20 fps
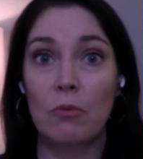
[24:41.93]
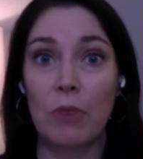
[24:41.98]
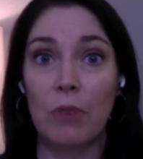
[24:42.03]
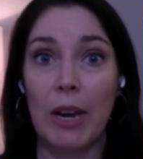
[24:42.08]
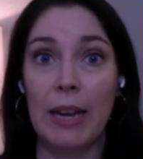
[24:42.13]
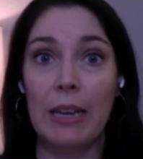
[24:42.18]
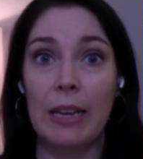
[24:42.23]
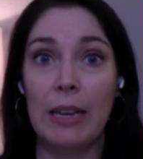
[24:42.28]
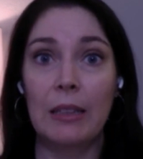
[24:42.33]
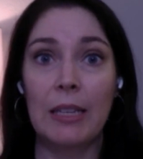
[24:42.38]

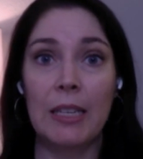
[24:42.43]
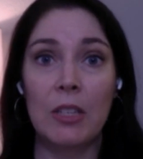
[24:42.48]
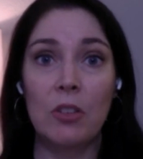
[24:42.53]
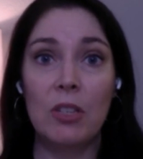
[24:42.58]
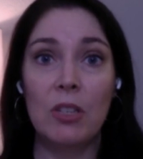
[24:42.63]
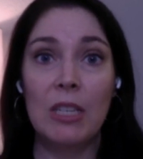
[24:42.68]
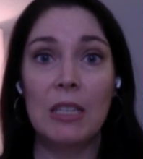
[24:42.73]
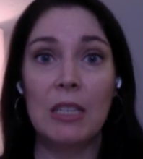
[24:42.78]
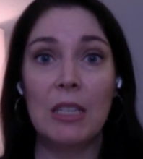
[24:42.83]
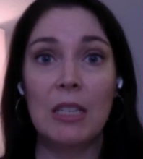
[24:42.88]
right? Like you
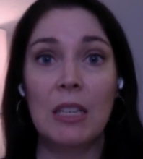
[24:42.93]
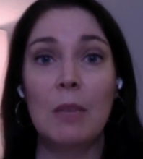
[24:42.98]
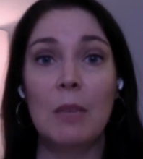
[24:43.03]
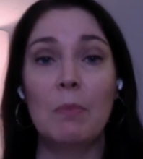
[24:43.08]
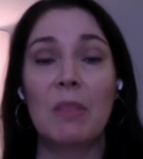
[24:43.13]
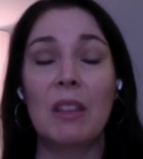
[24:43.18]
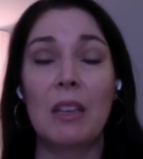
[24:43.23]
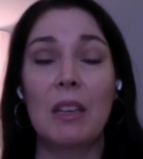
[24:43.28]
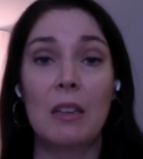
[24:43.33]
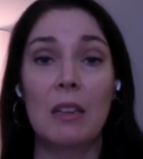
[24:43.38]
need to keep
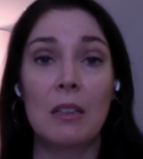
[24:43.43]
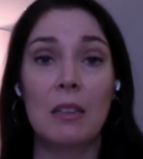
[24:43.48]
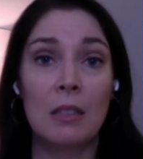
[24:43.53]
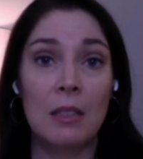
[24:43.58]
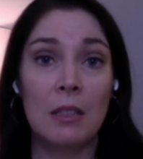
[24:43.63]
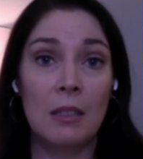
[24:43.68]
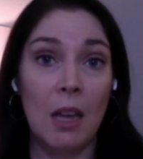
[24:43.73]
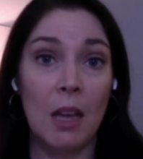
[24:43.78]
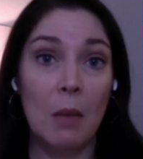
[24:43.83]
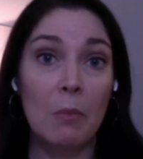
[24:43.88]

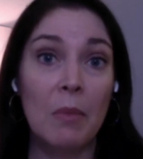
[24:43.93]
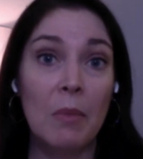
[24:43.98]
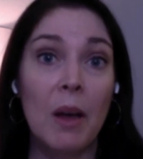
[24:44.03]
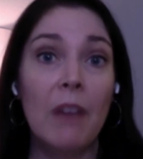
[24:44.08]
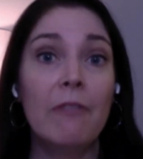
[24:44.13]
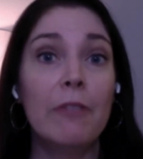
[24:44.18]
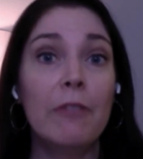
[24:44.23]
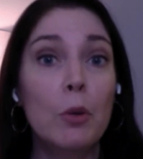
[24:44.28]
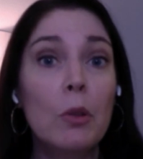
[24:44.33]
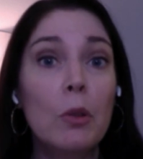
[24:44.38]

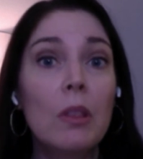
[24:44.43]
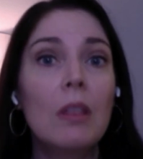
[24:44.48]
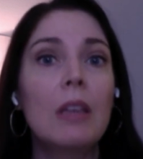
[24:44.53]
a few